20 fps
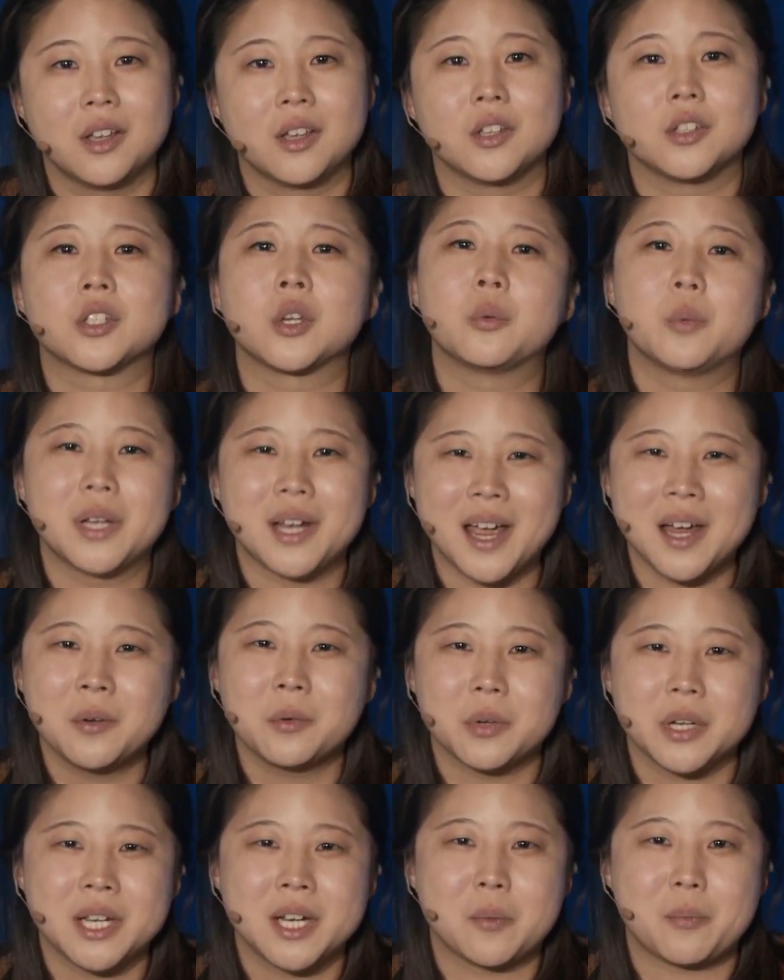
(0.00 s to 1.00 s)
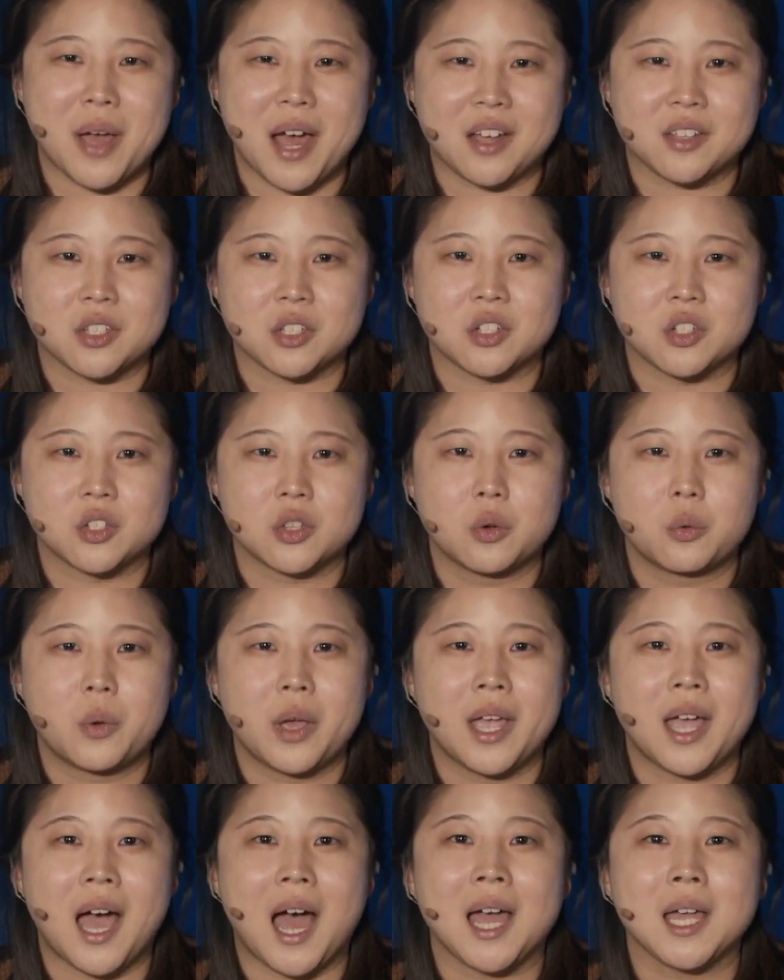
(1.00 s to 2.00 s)
So when I read a passage, the
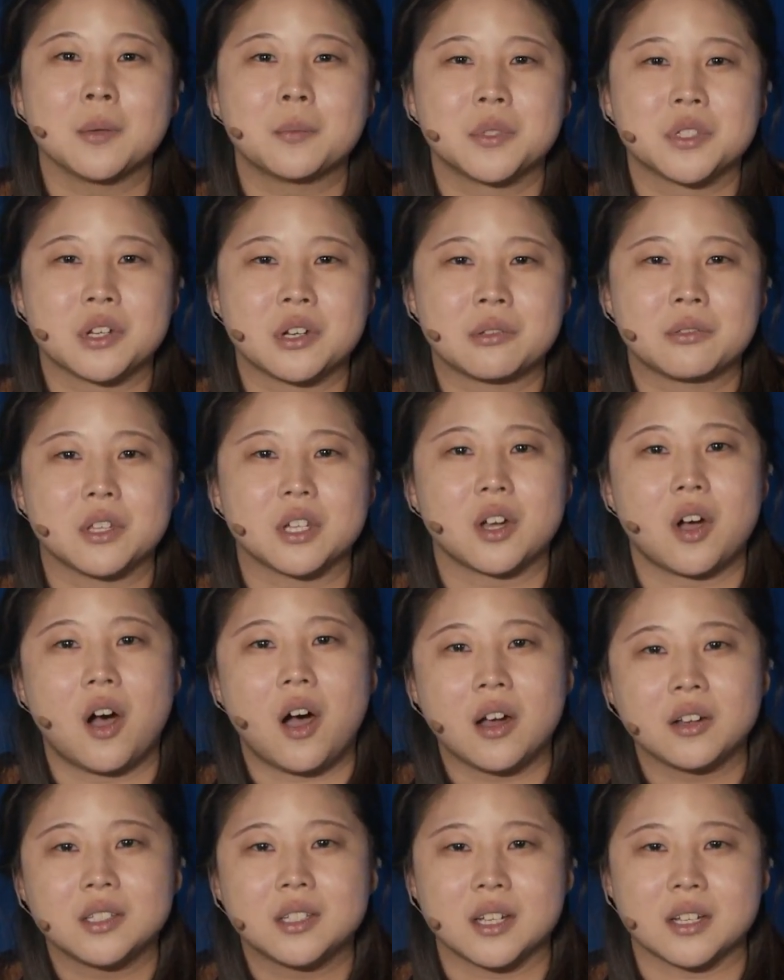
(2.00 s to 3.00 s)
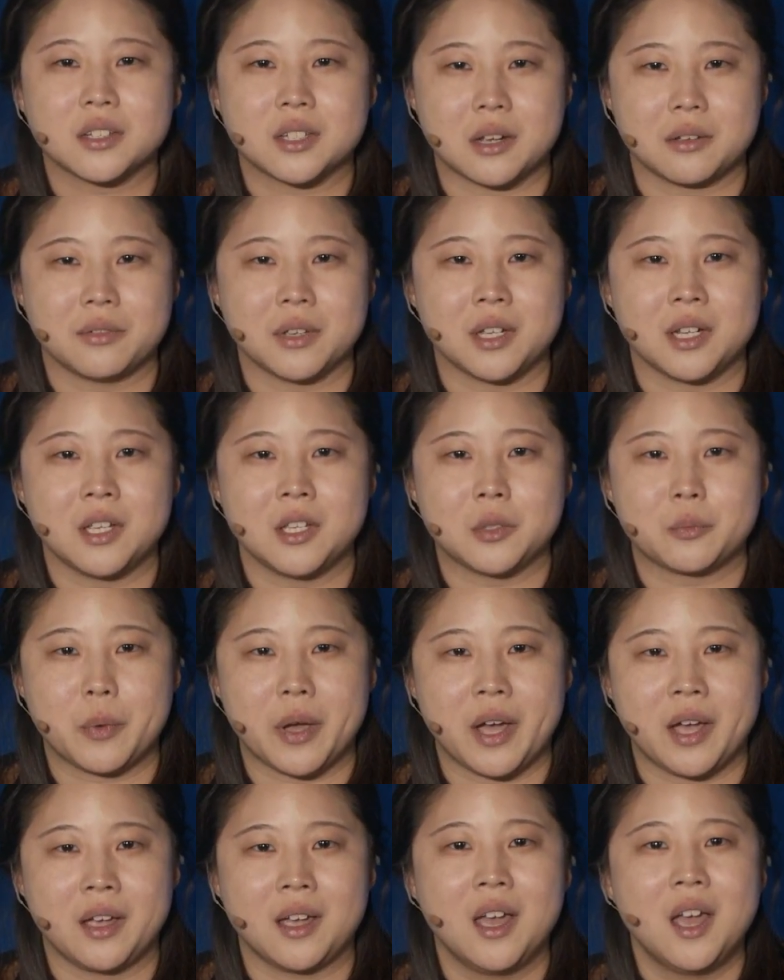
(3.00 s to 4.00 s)
way I observe the context of it is
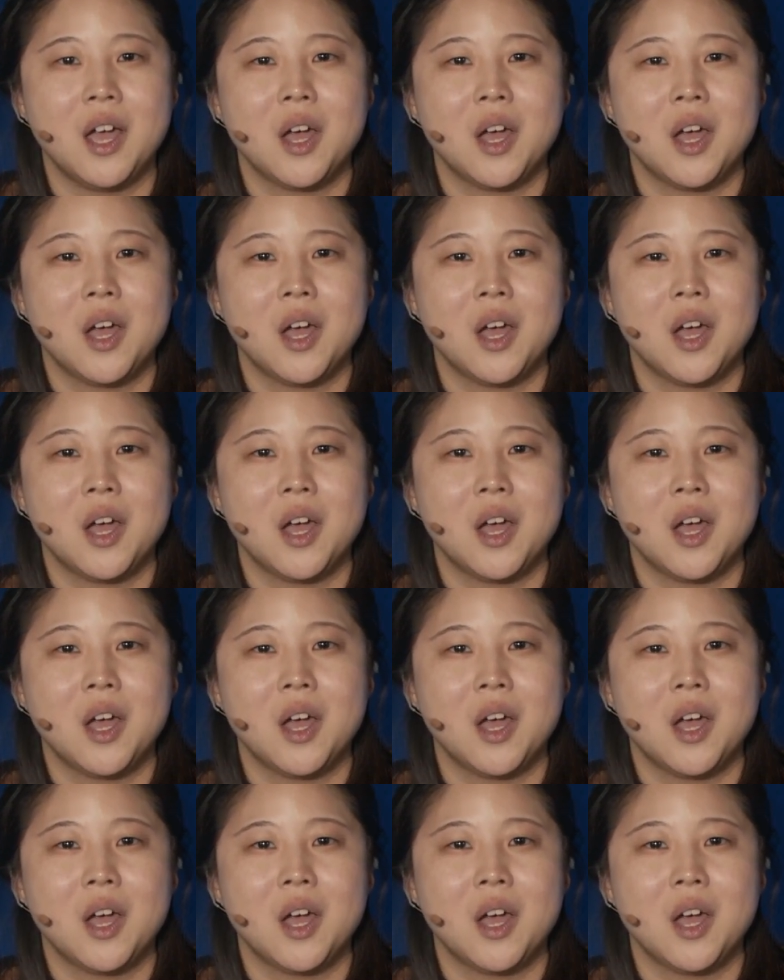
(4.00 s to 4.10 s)
by